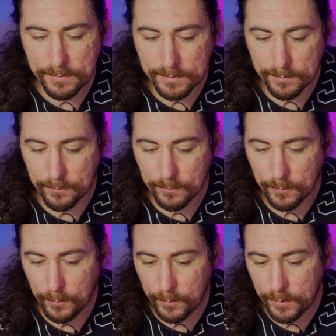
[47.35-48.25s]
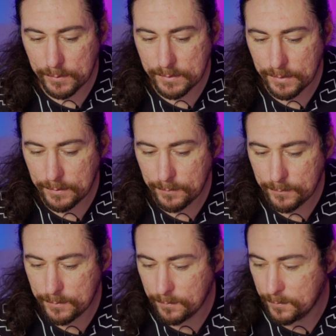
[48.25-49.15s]
some audio
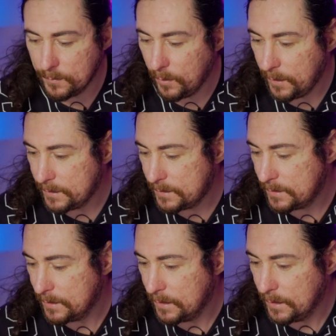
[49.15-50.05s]
stuff, some lights,